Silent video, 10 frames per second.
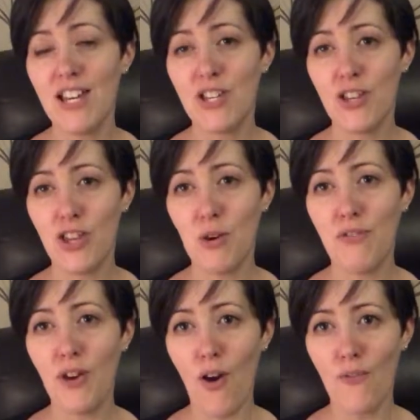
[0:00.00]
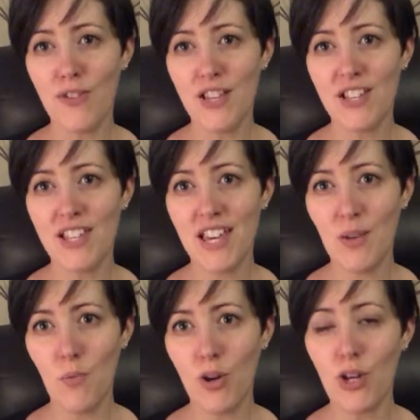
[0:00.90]
so that you have the confidence
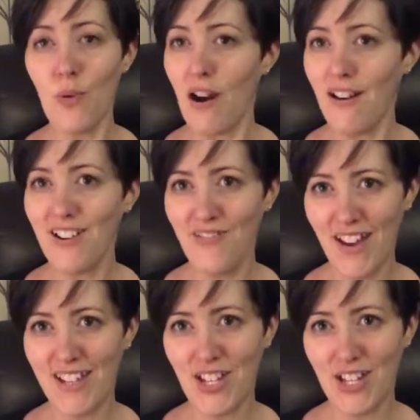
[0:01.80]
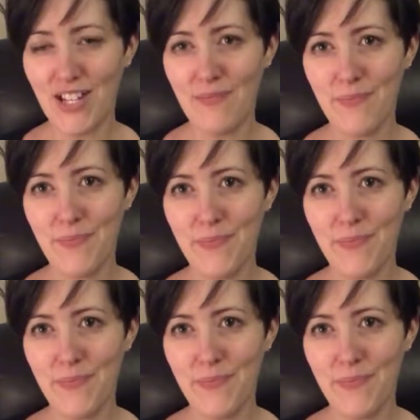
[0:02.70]
in what you are arranging.